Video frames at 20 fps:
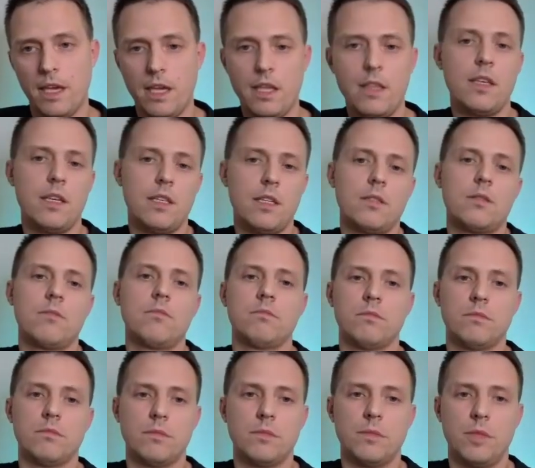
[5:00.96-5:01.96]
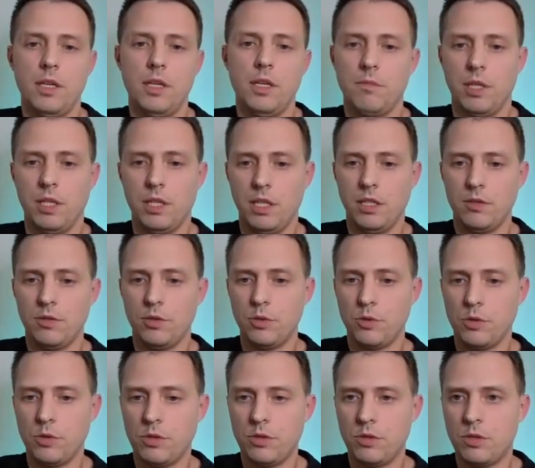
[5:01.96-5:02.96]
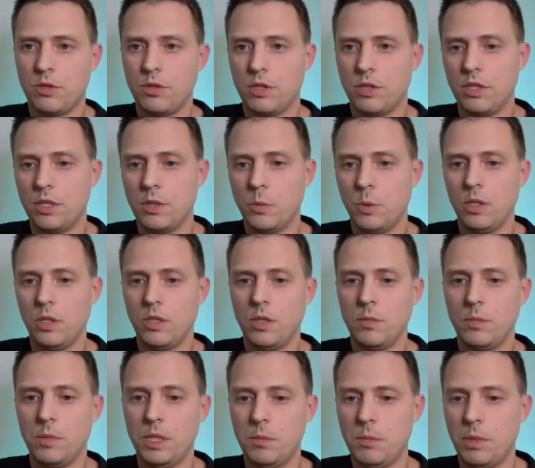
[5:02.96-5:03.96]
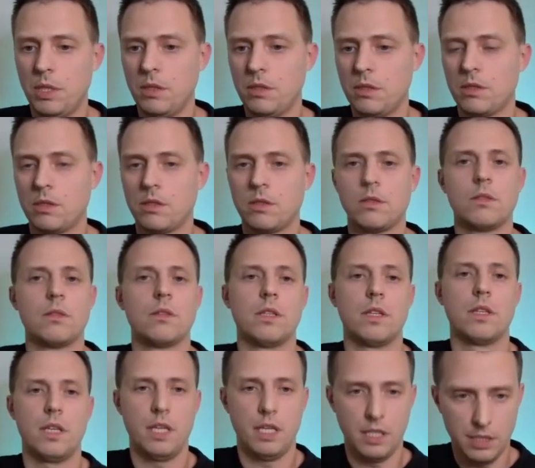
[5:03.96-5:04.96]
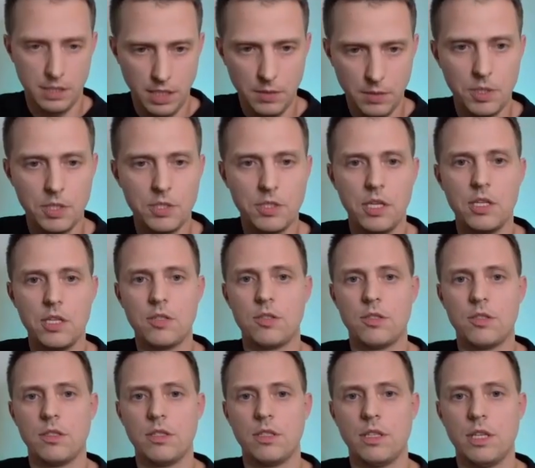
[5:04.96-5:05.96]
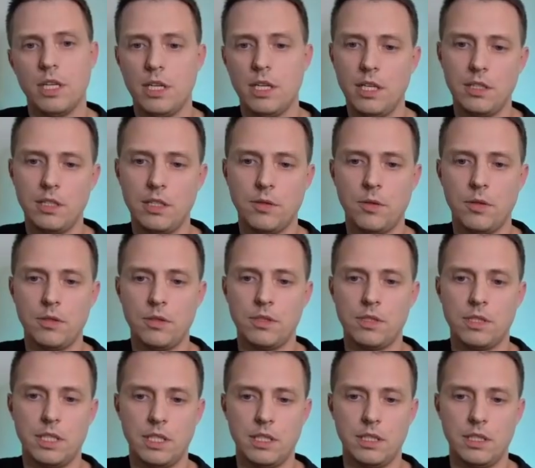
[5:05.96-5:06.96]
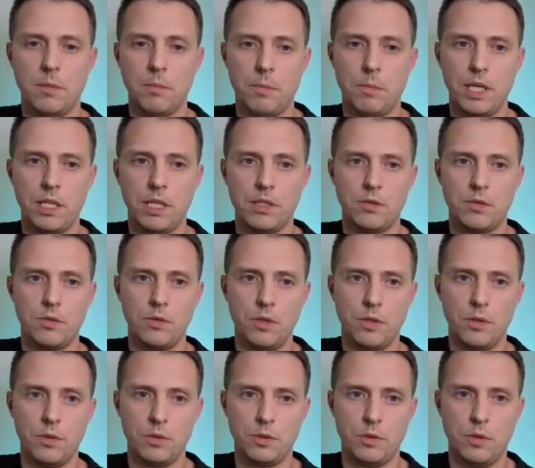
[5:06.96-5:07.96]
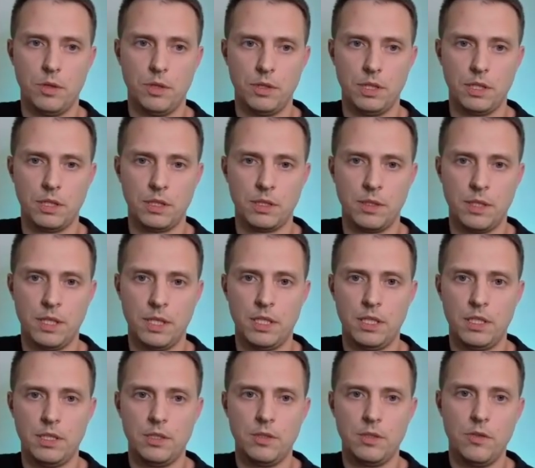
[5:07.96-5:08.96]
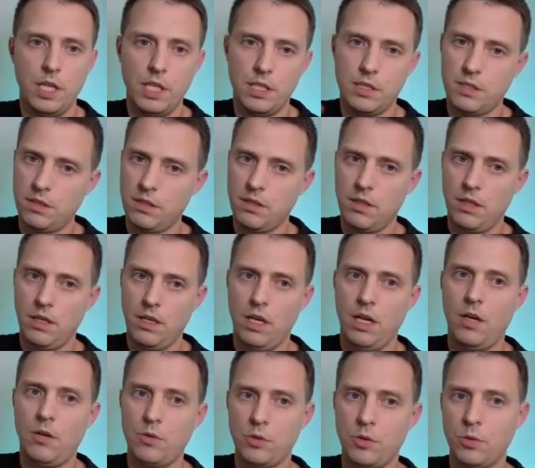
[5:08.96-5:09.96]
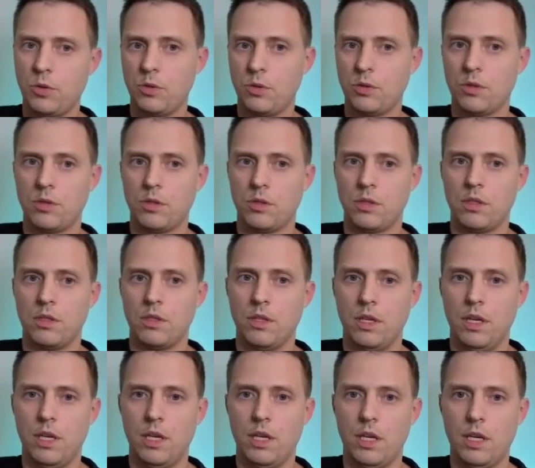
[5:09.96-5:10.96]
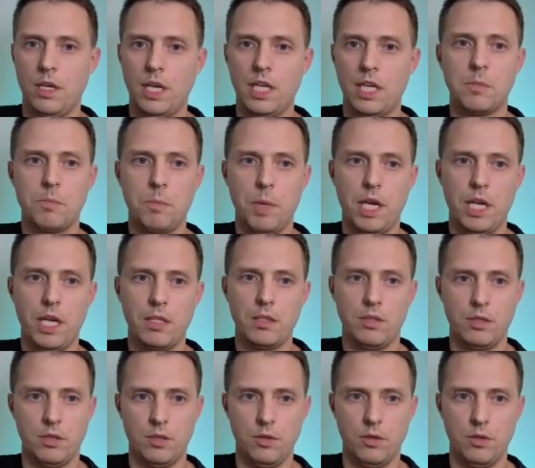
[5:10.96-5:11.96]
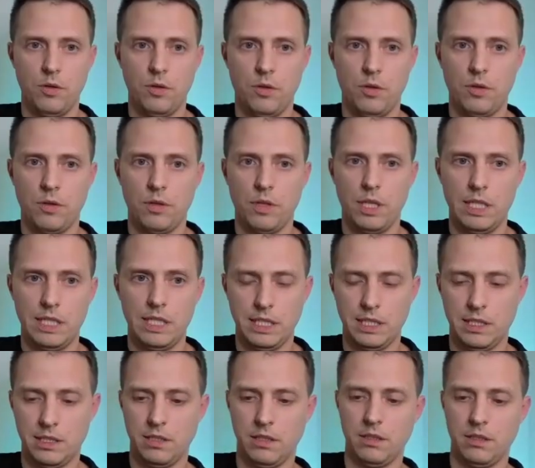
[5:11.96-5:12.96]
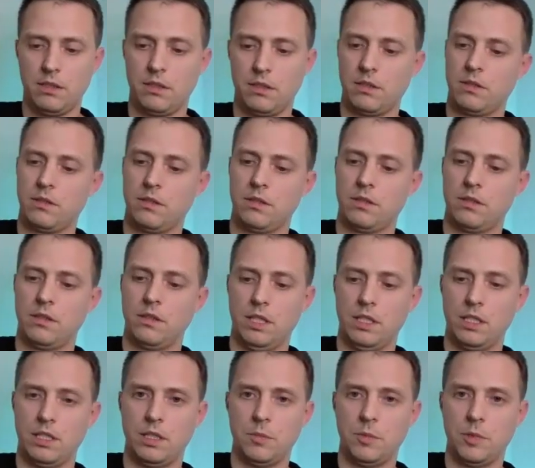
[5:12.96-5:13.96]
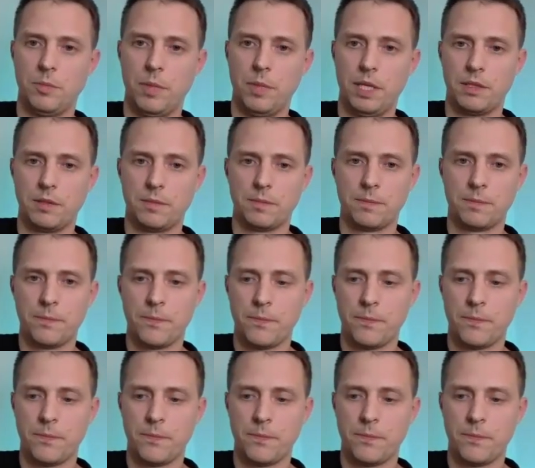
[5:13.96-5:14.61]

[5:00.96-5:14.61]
And then Yeah, again, used in welcome emails, segmentation, and later on send campaigns to those contacts. So that's how you could expand your existing customer base.